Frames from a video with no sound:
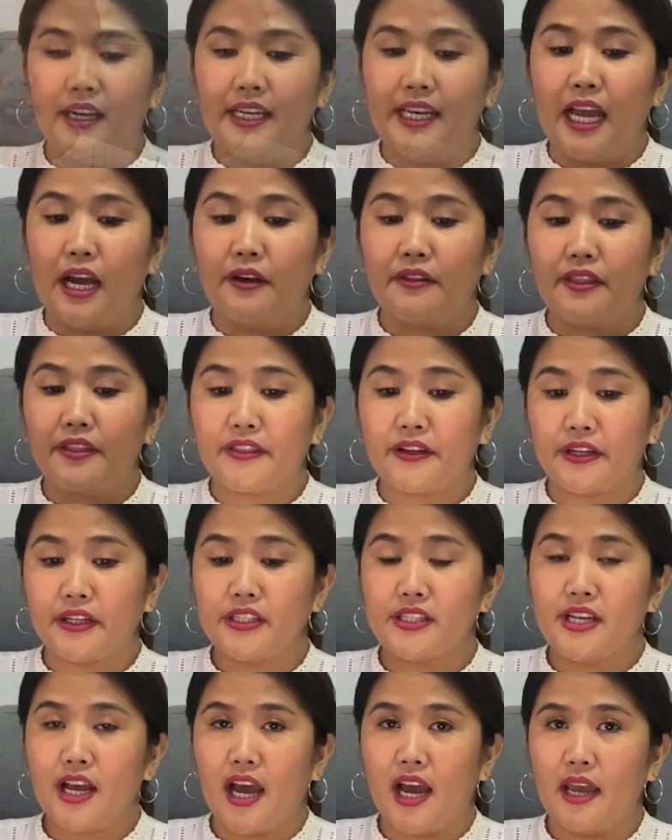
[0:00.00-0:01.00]
Now, the
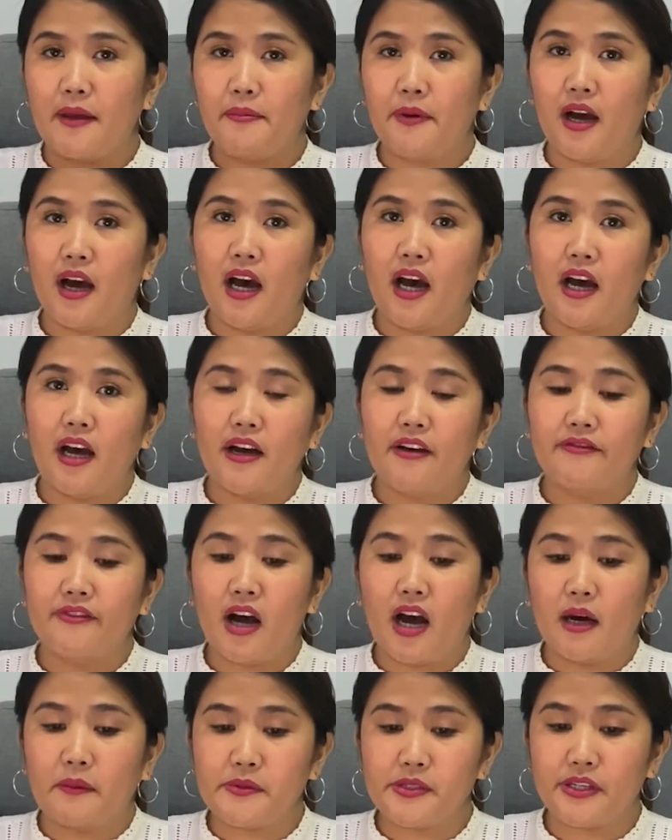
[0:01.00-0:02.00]
third type of
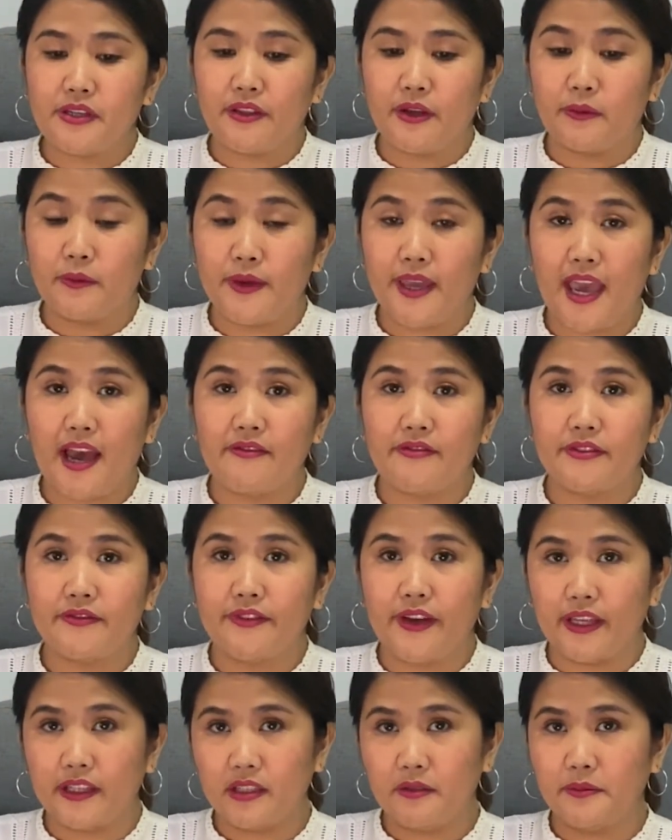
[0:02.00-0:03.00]
option that we have
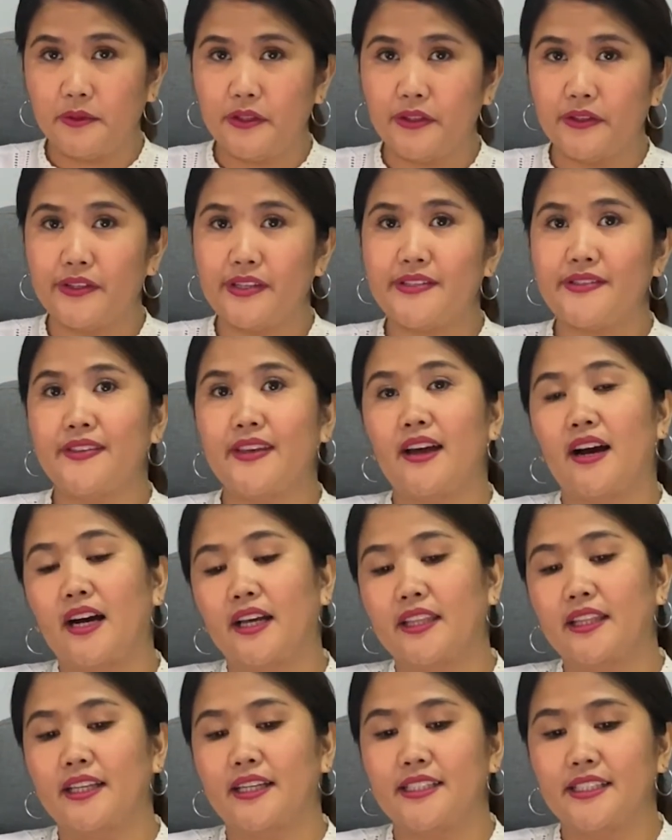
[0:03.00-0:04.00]
available is the
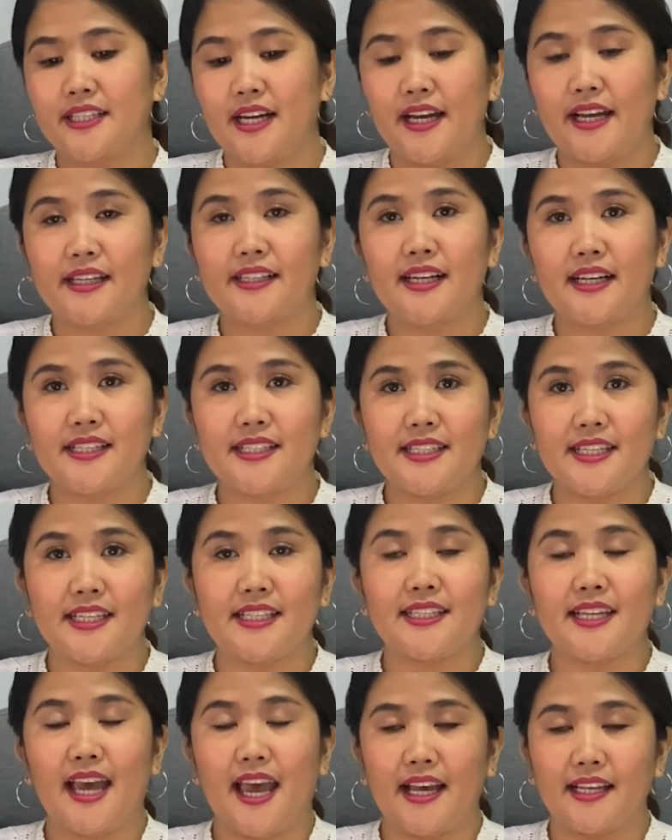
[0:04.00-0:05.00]
online
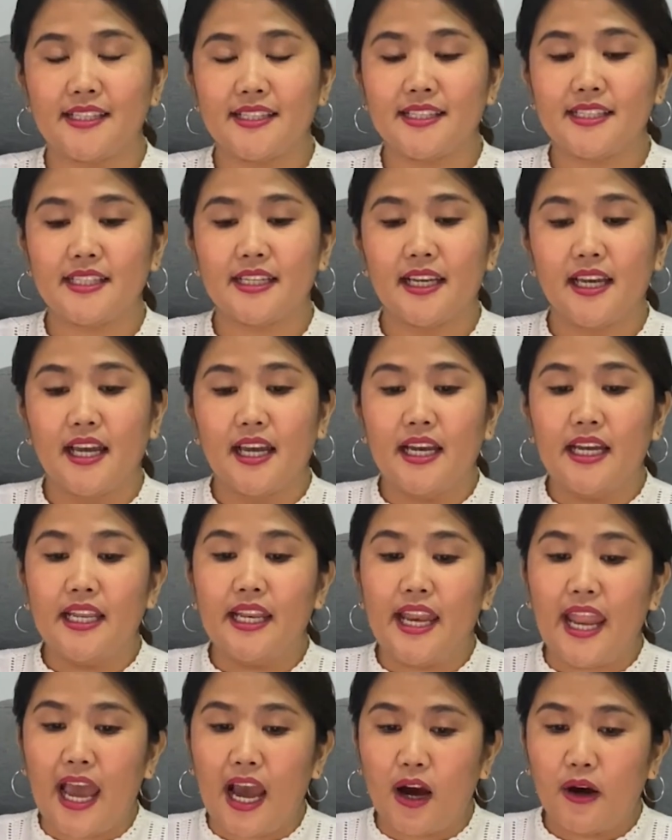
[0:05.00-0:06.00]
diagnostic test.
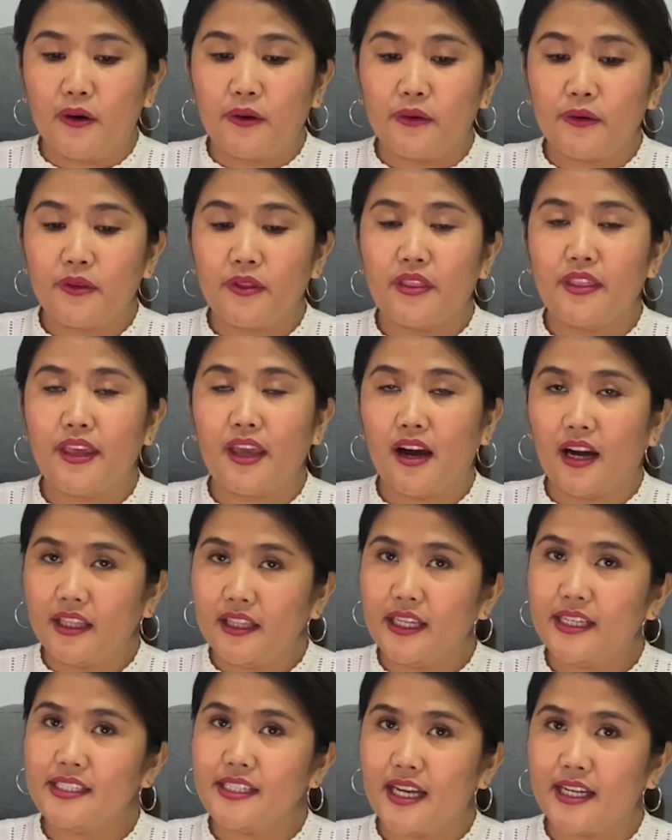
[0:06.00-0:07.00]
Now, the
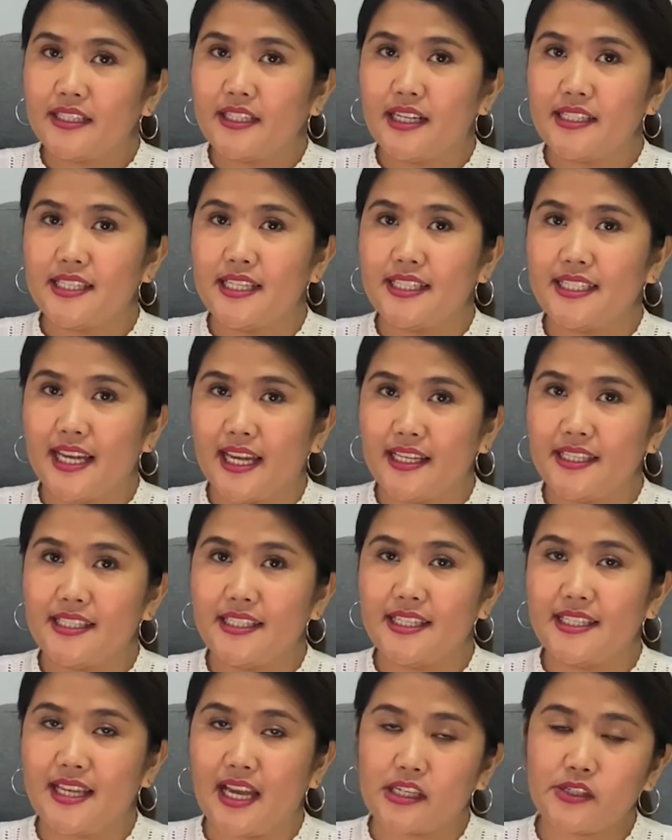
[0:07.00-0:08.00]
online diagnostic
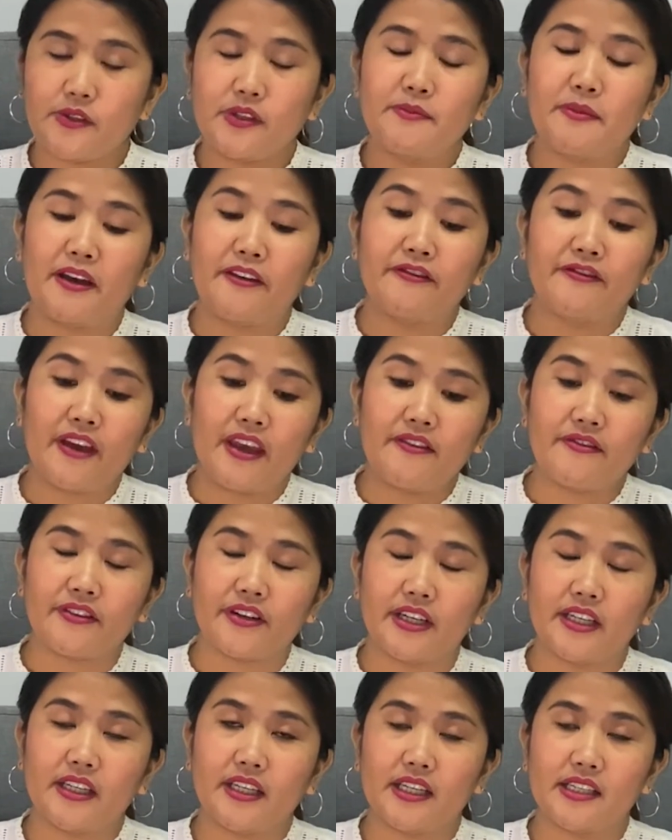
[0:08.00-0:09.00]
test is actually my
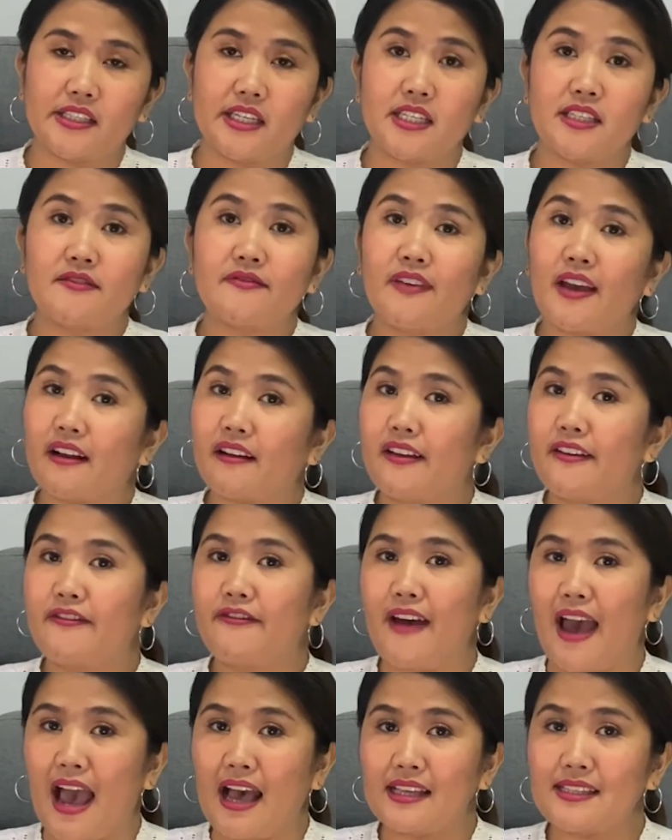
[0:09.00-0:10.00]
favorite because it's very
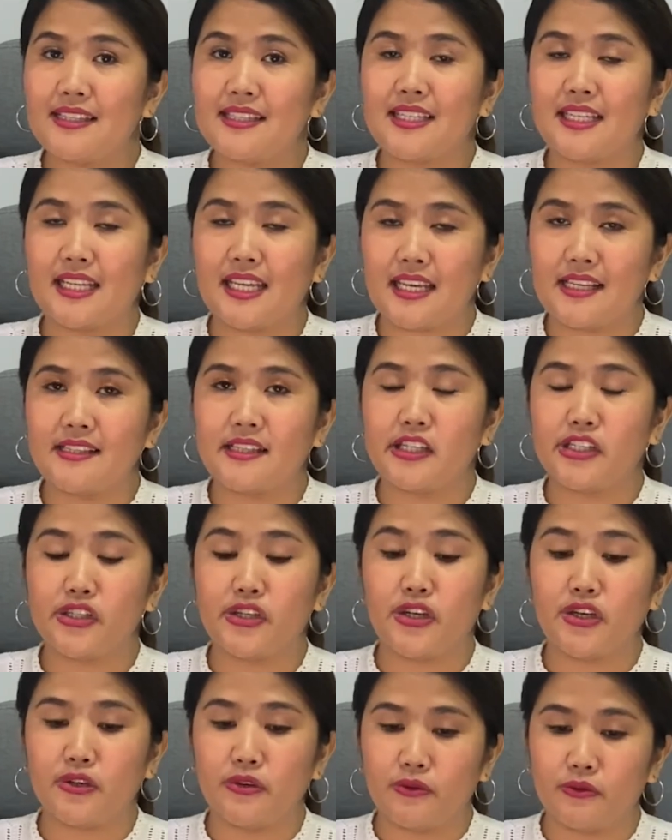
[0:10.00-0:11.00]
fast and easy
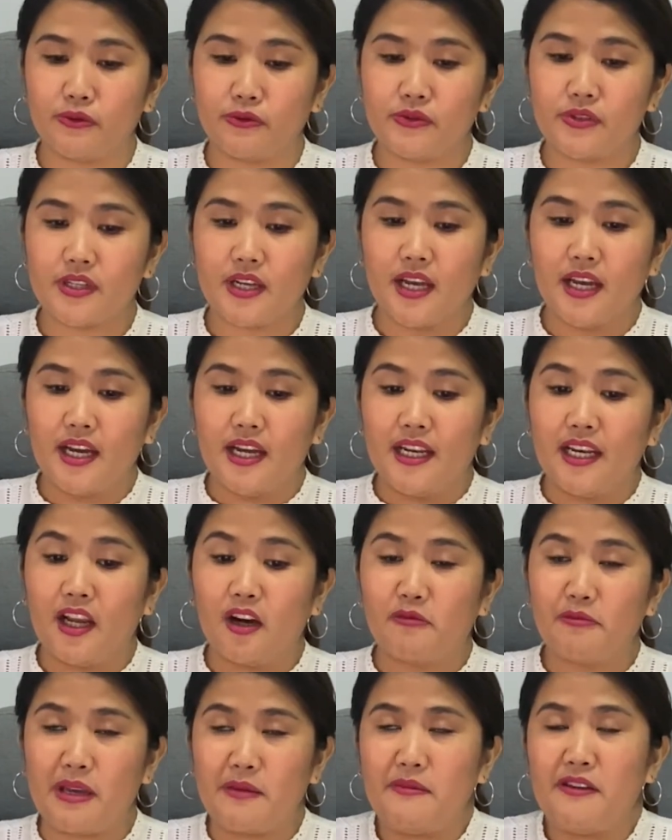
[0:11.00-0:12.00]
to use.
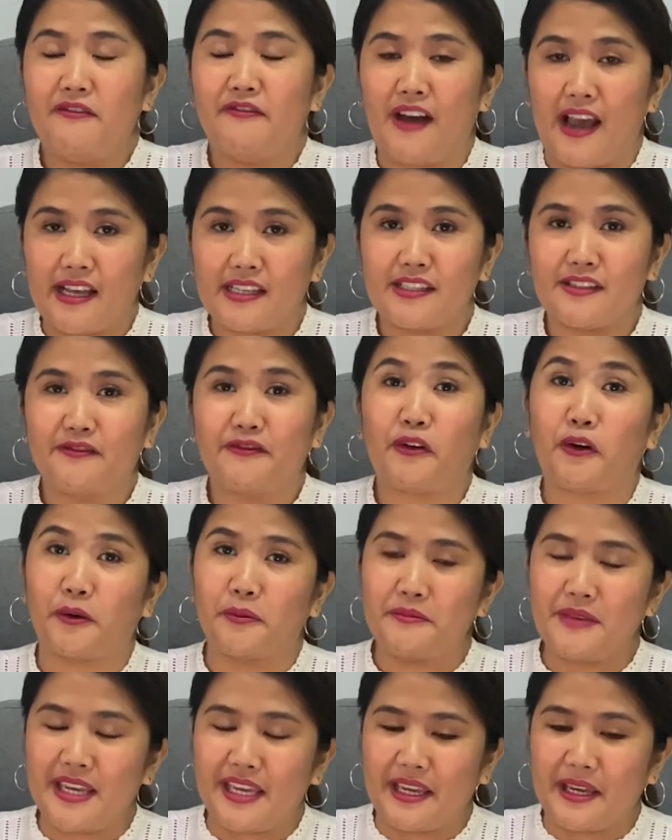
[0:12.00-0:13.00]
Now, maybe fast for
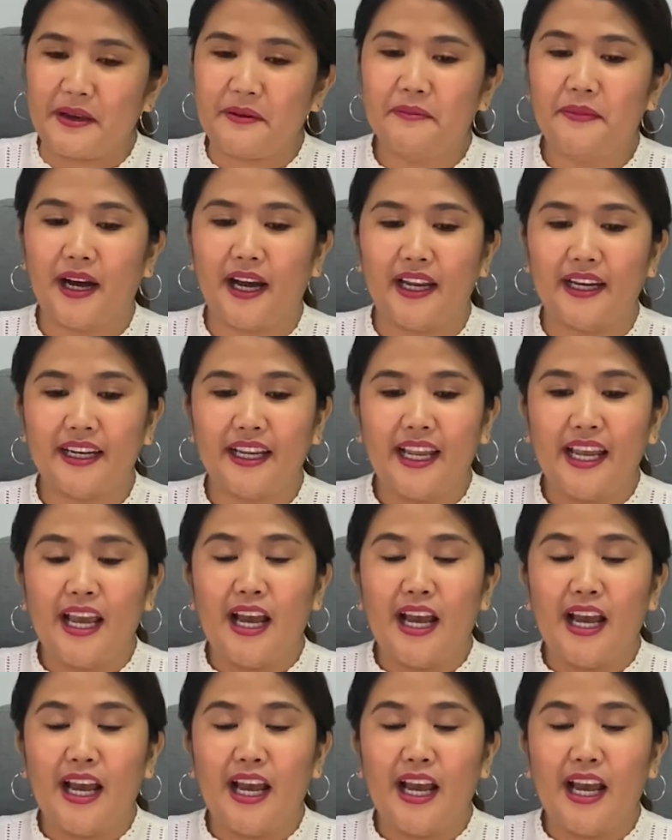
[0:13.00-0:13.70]
me, but